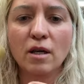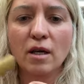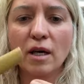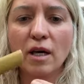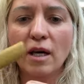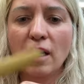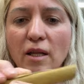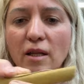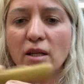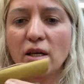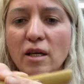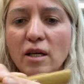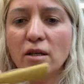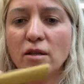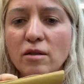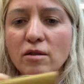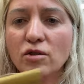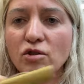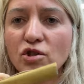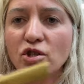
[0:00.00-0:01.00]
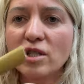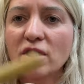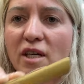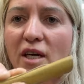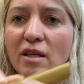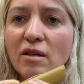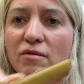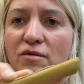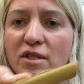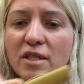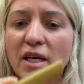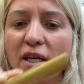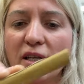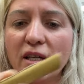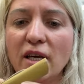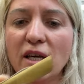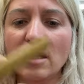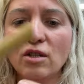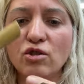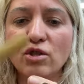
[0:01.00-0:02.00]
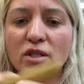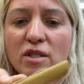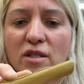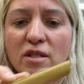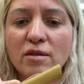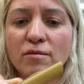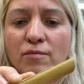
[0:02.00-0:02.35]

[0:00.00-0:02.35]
And then just kind of sand the edges